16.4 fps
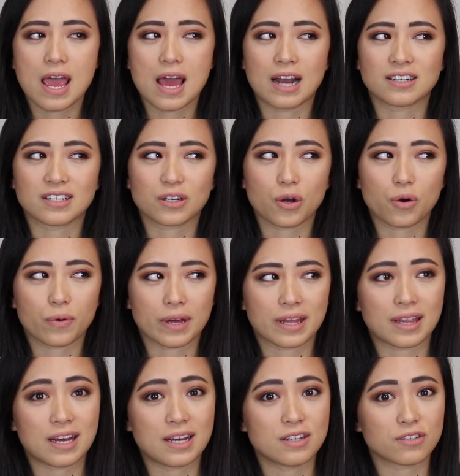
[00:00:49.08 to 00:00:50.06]
And I was like,
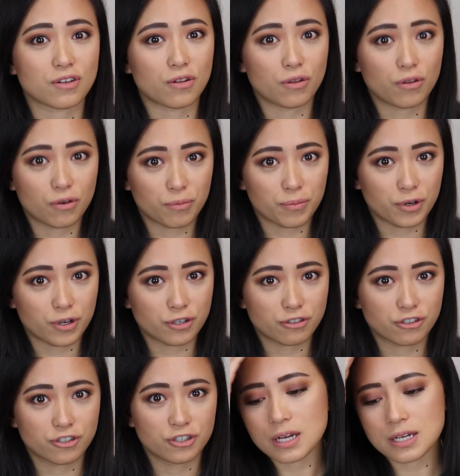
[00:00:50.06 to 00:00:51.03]
okay, that is a little
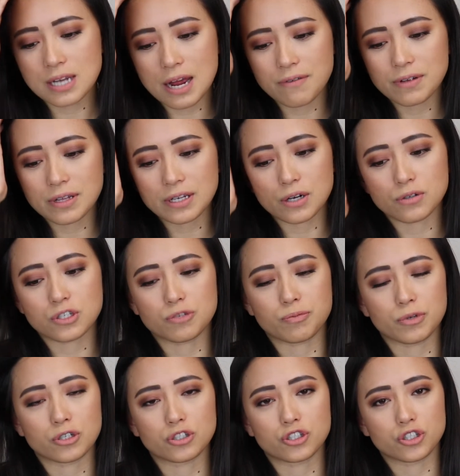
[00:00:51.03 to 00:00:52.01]
much. Because I really don't
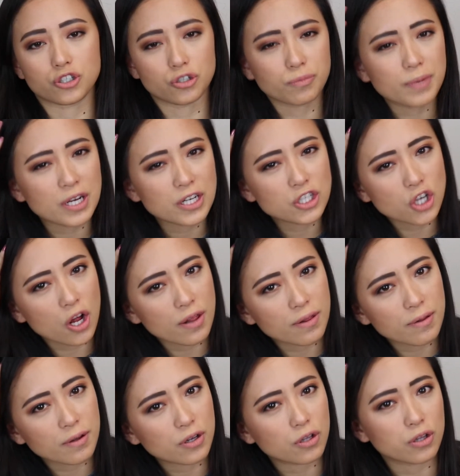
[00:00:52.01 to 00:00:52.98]
splurge too much
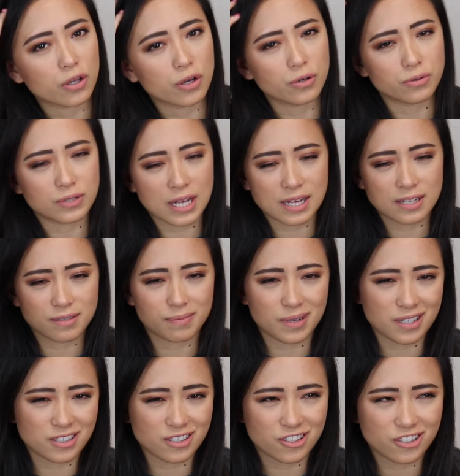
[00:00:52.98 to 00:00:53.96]
on clothes as
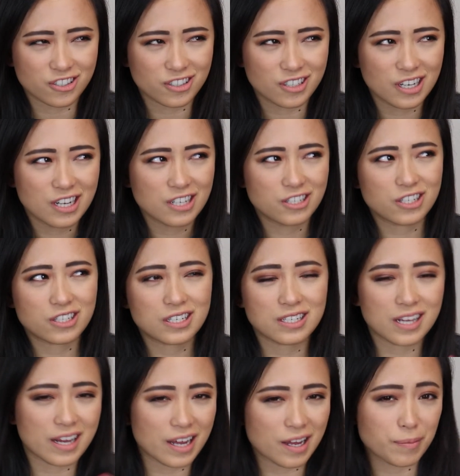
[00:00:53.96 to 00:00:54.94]
much. Just
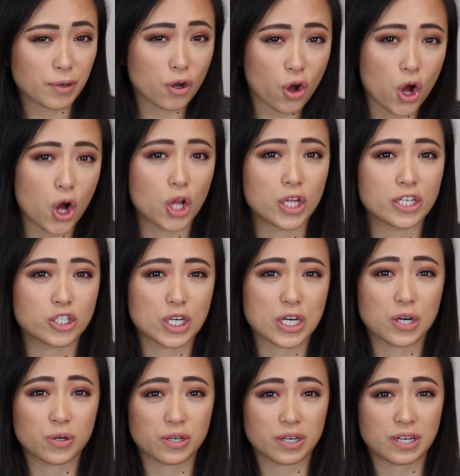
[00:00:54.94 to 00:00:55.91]
because I am in college
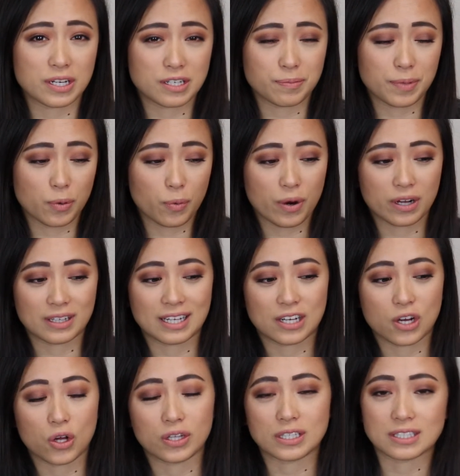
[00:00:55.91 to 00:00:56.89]
and I don't need to be wearing
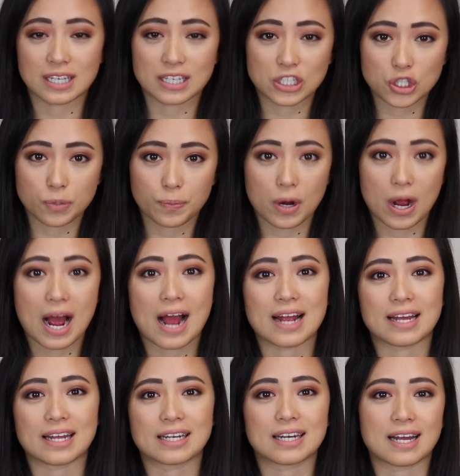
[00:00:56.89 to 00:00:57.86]
like all these like super
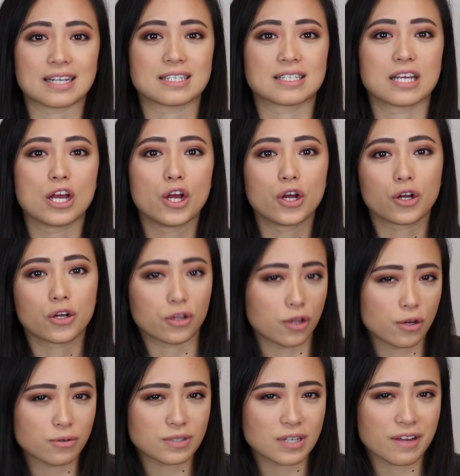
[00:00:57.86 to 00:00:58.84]
high-end nice
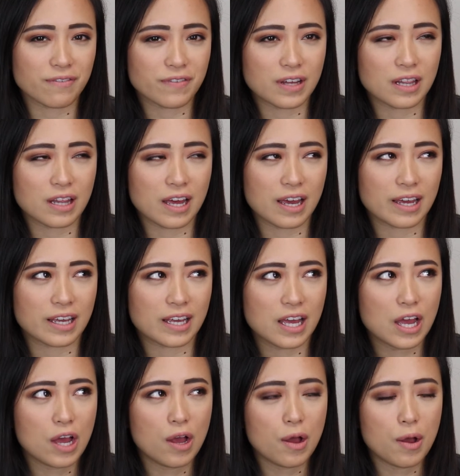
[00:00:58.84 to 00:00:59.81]
clothes, I feel like.
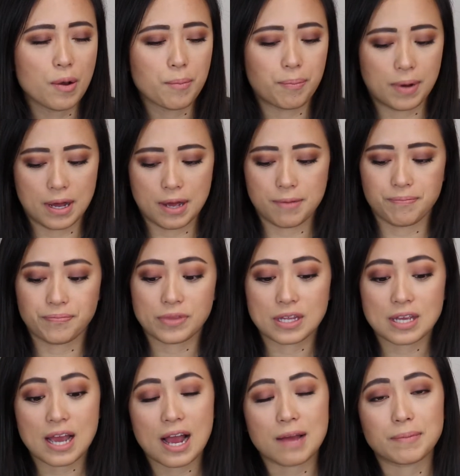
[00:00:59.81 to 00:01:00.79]
But
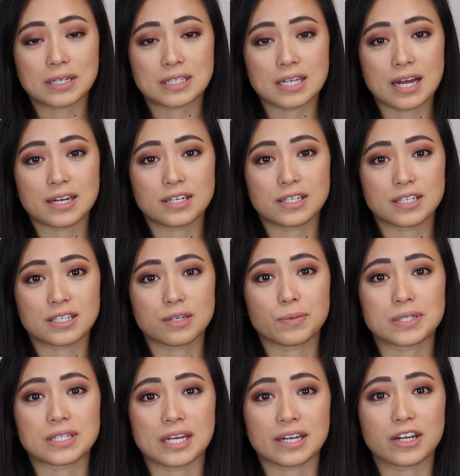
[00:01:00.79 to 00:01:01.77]
yeah, I'm excited to see
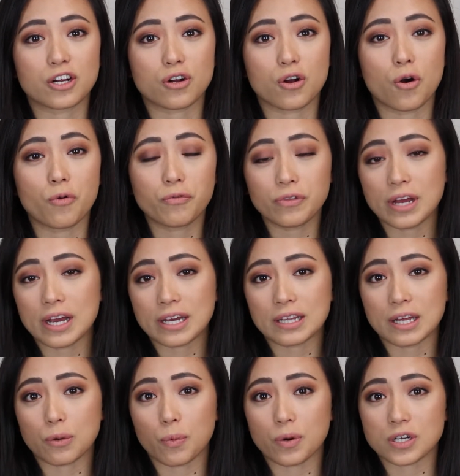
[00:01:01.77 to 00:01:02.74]
what's in here. Hopefully I
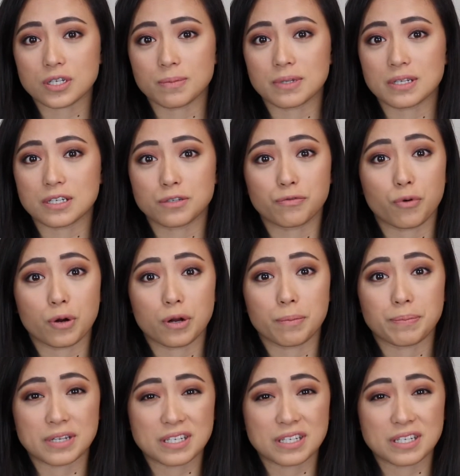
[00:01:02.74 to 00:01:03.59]
can like wear some of this for